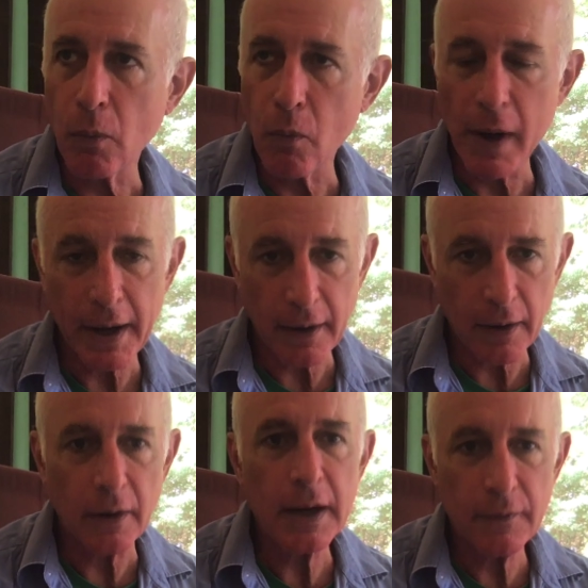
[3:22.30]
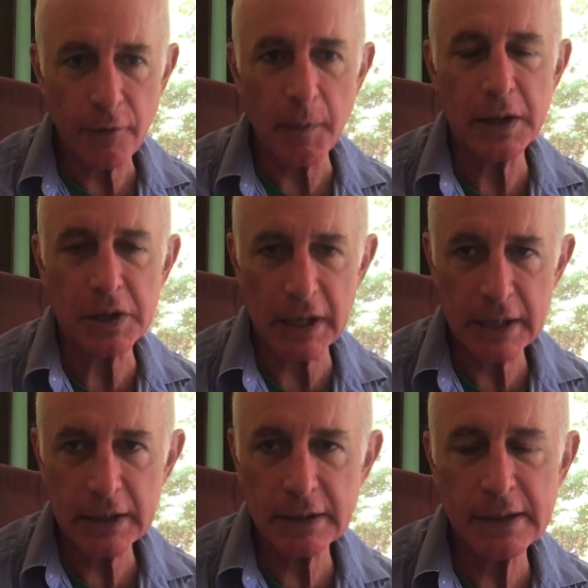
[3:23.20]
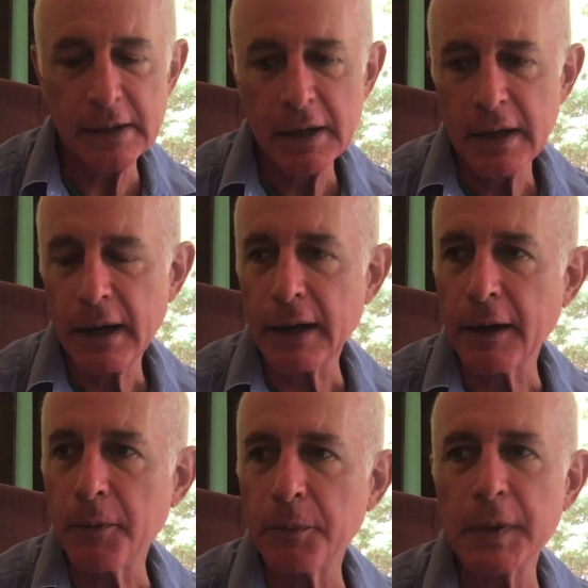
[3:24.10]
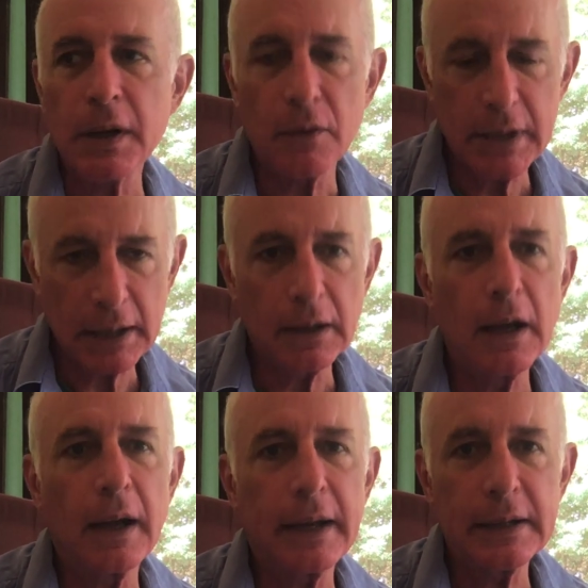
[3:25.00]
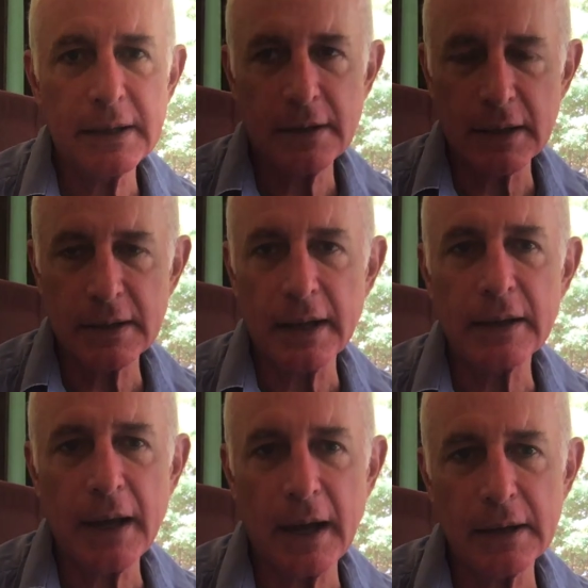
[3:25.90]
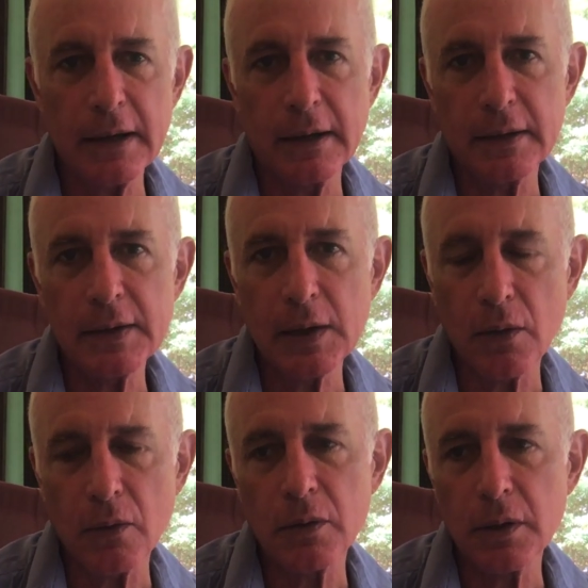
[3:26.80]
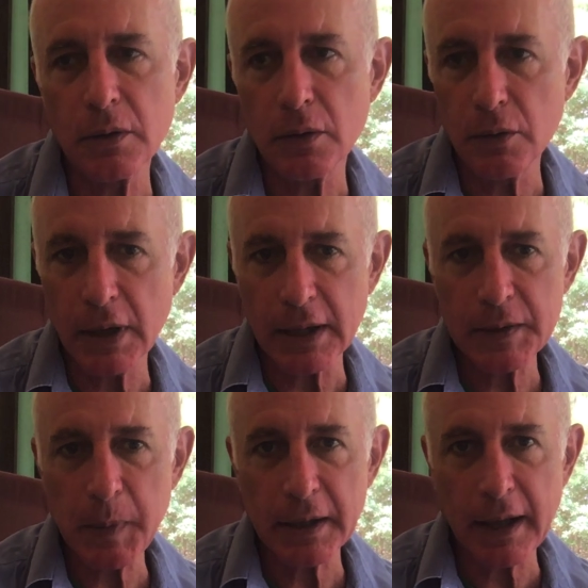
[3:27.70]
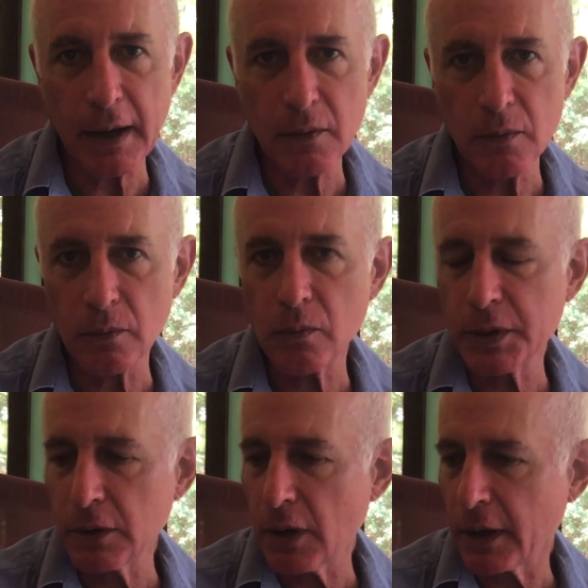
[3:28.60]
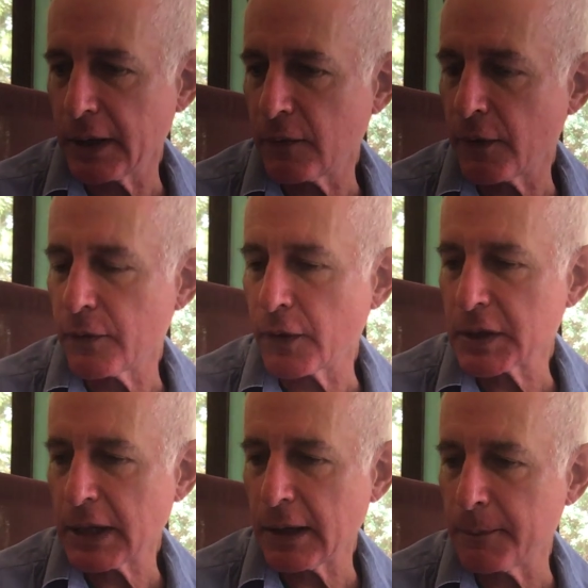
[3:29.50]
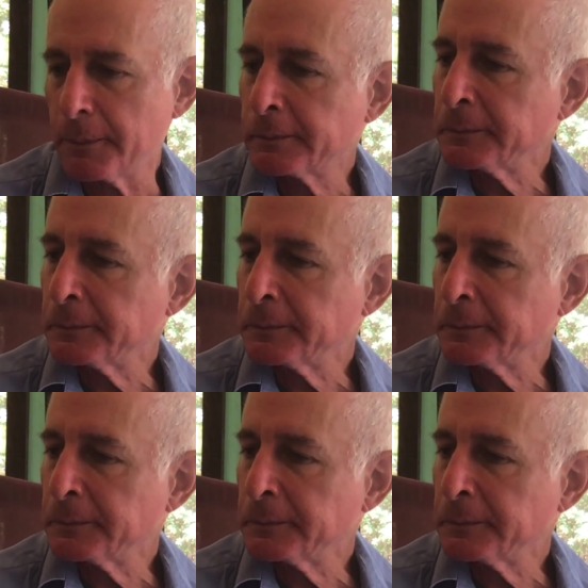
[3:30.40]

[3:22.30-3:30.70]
where information is, deadlines, things like that. And so you can expect that when you log in for the first time.